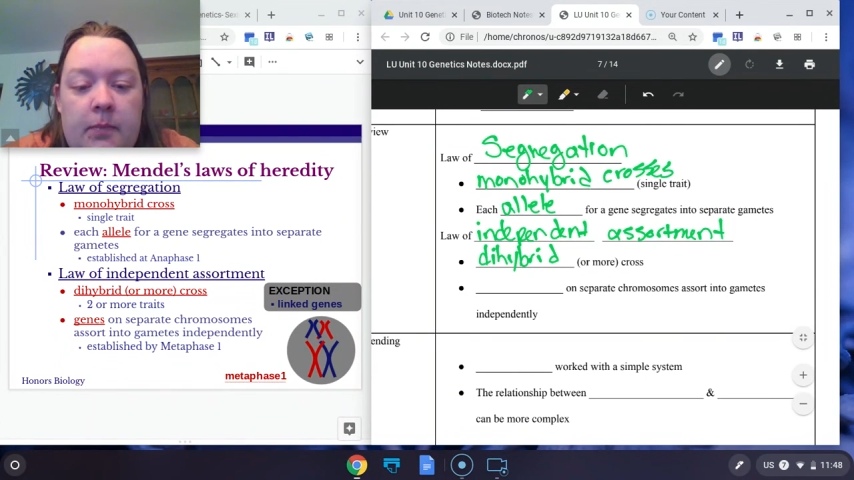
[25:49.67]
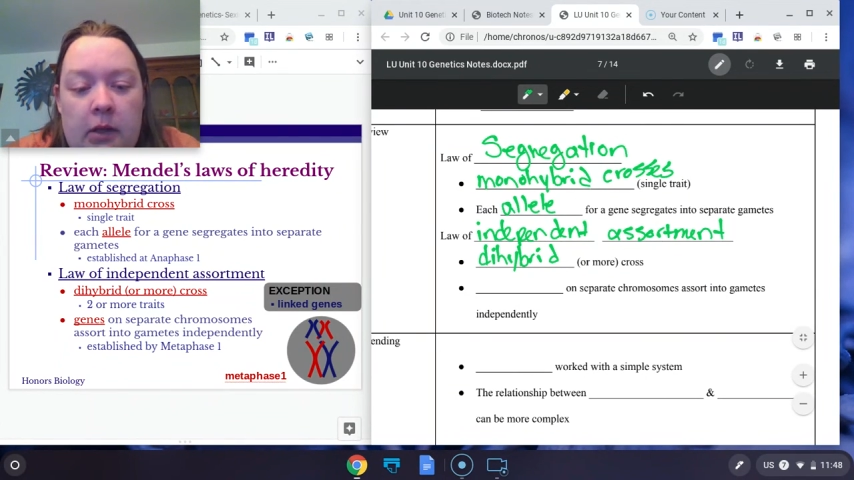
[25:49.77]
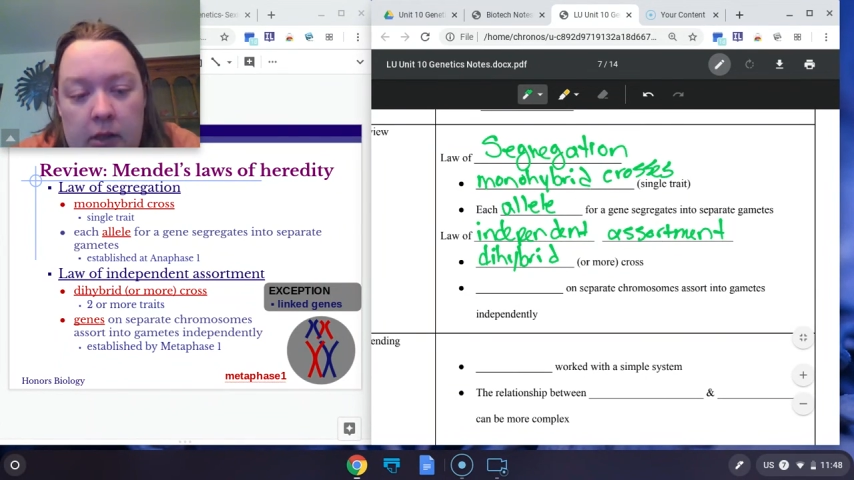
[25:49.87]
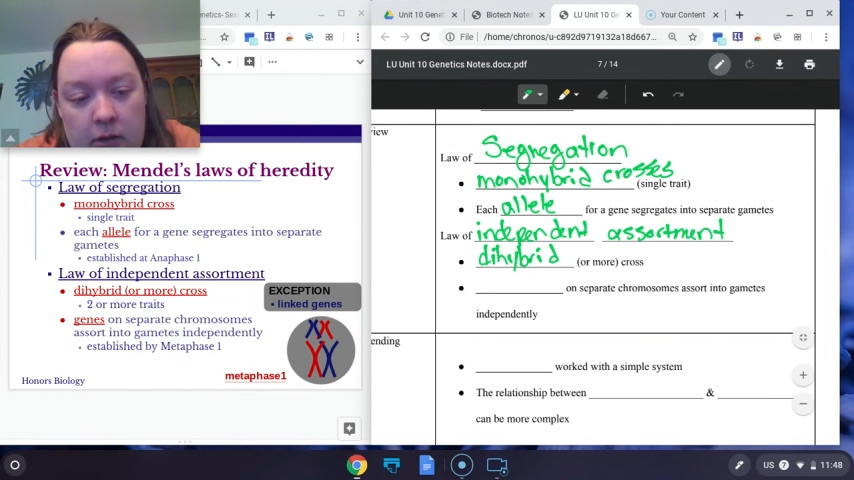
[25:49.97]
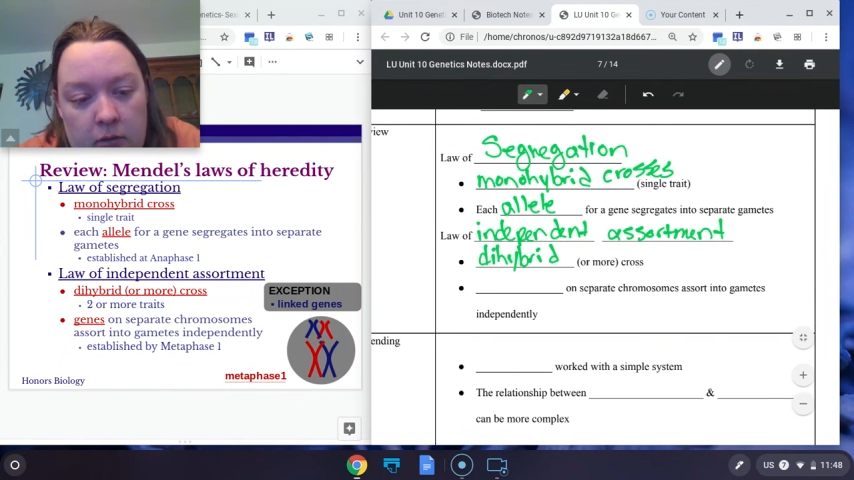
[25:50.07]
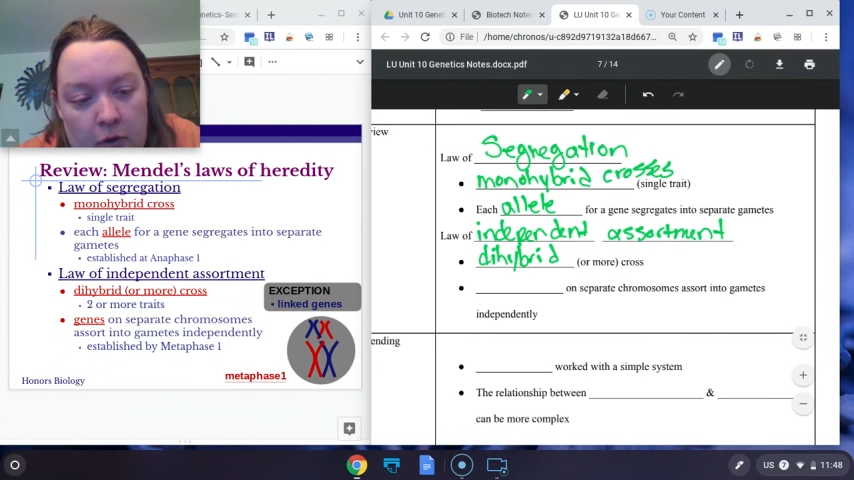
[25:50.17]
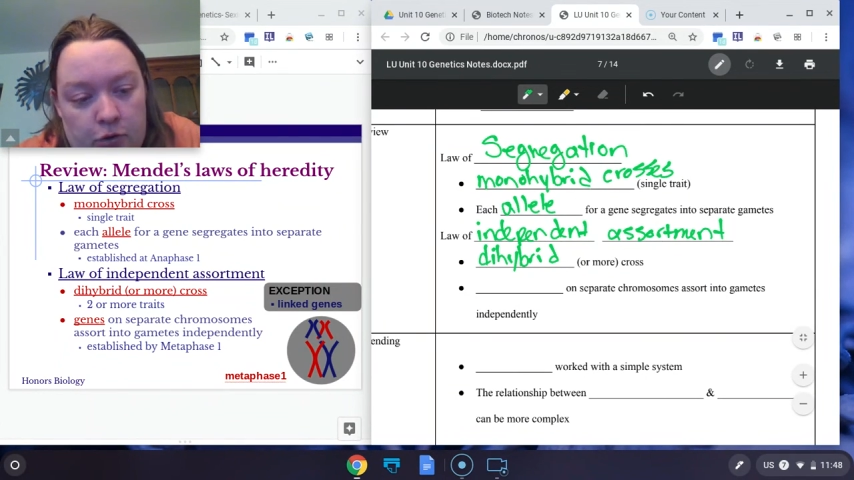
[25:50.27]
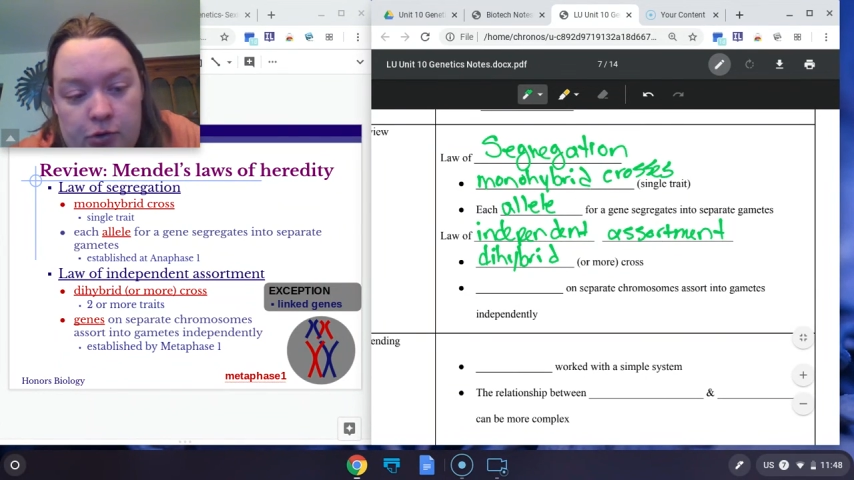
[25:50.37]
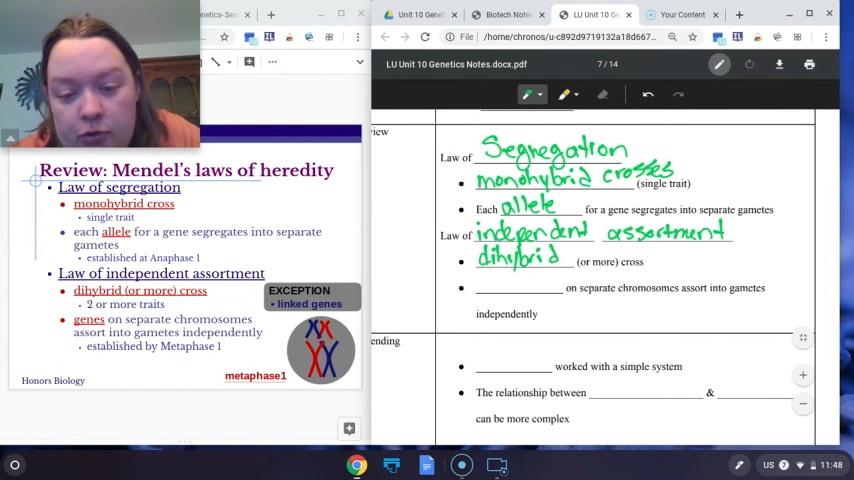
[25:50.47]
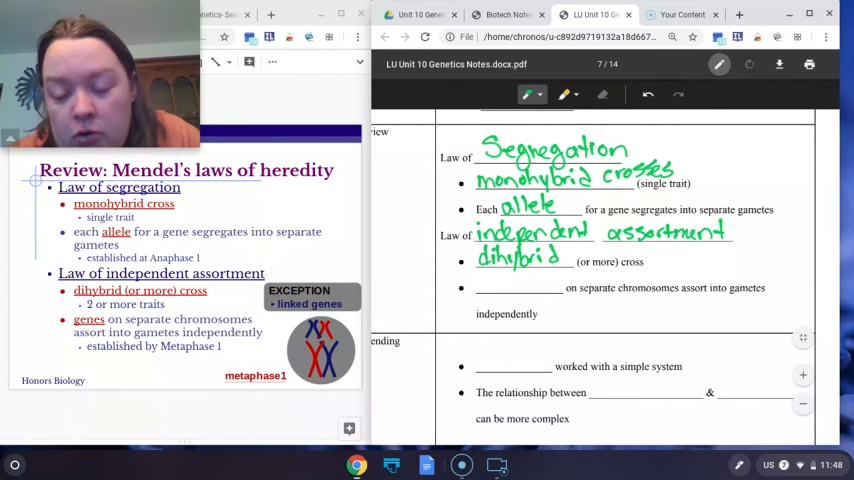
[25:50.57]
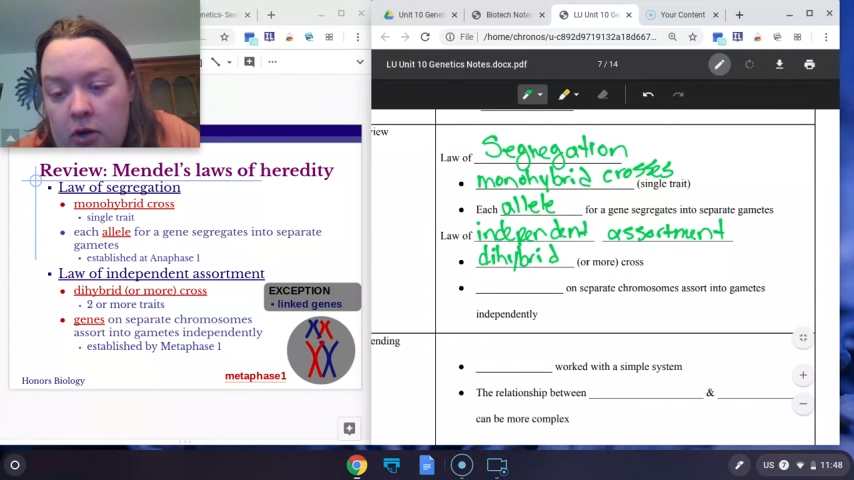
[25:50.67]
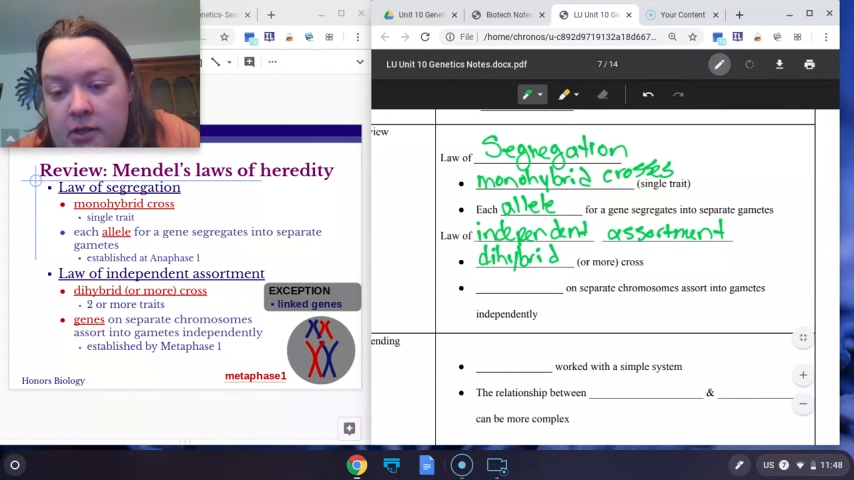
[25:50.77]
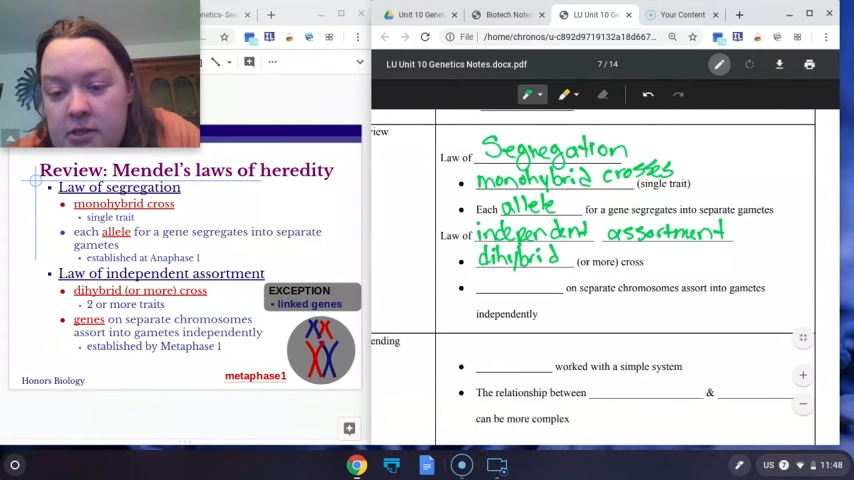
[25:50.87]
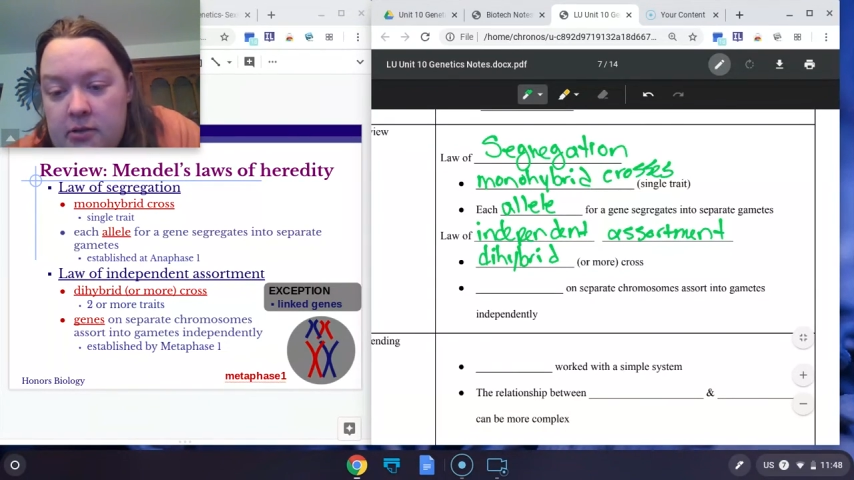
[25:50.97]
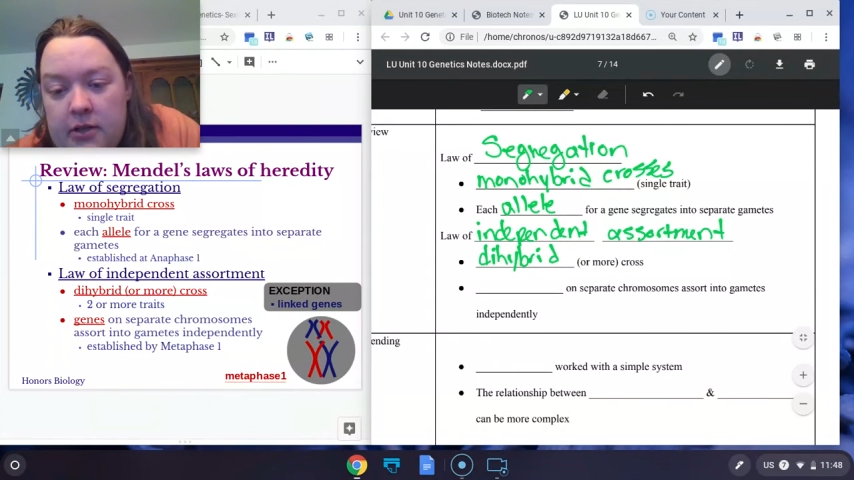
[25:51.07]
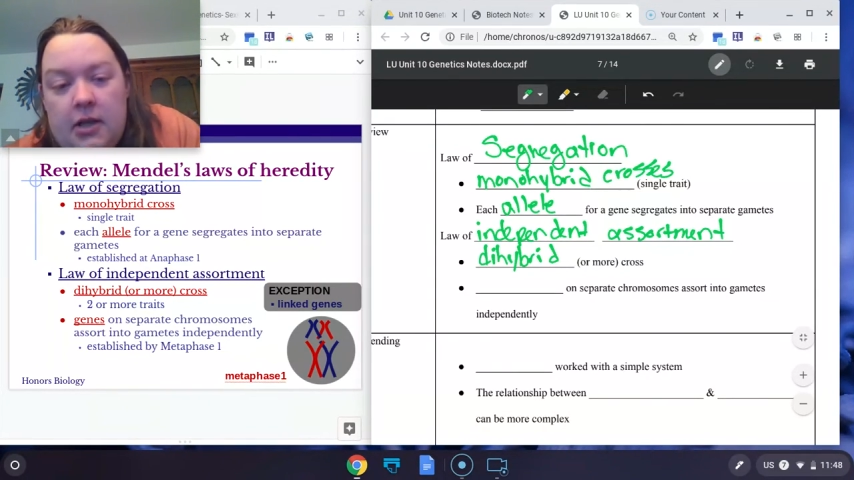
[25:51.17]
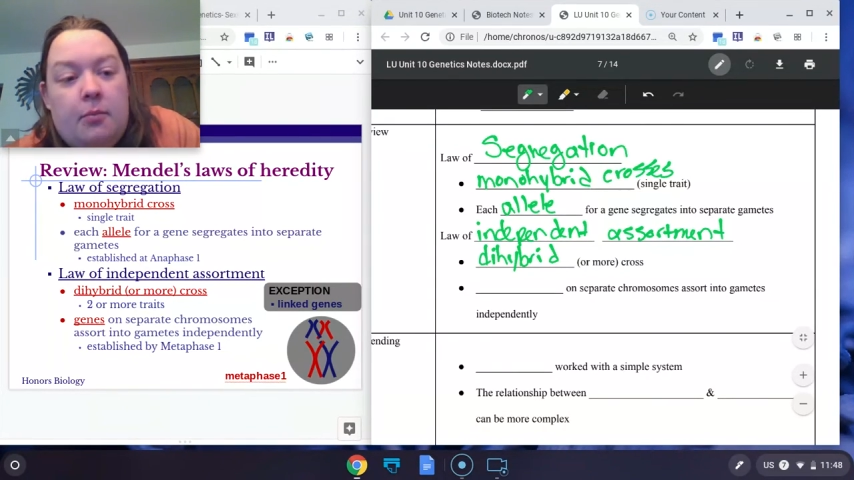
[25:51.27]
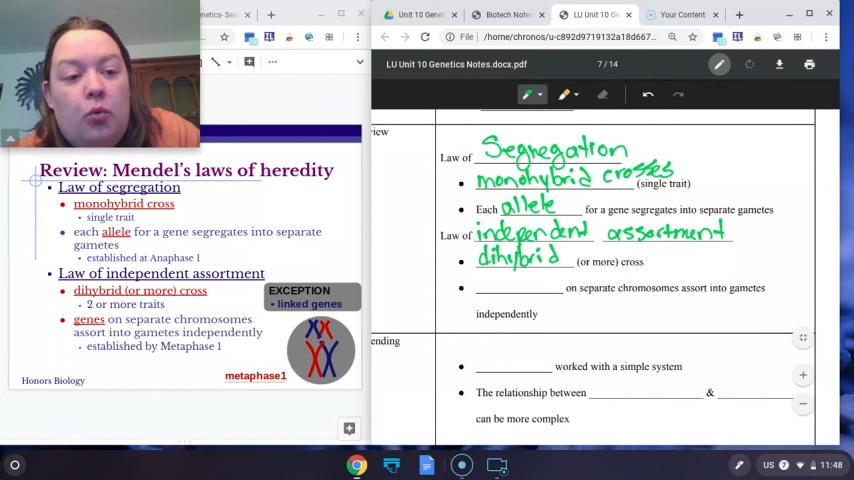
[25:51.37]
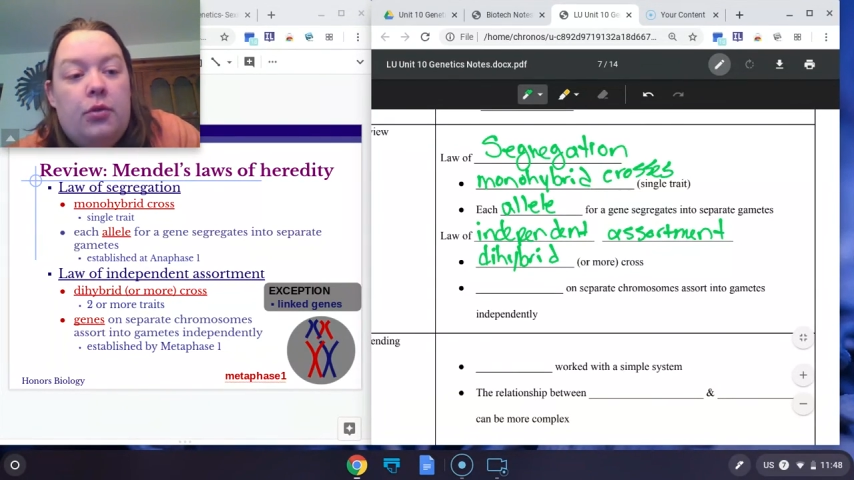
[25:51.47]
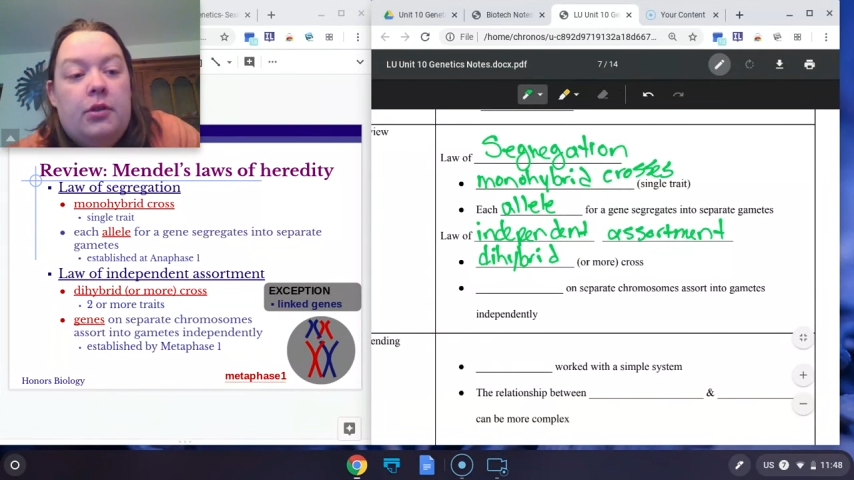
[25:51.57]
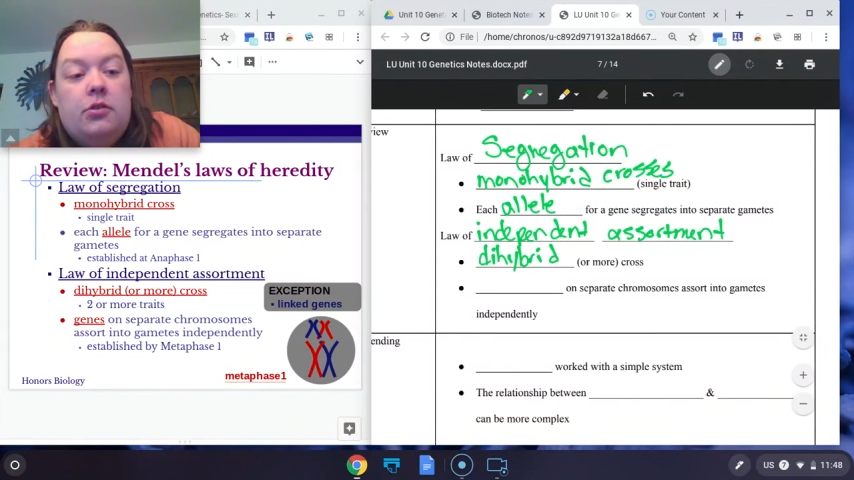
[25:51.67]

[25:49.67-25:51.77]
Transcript: any larger crosses looking at more than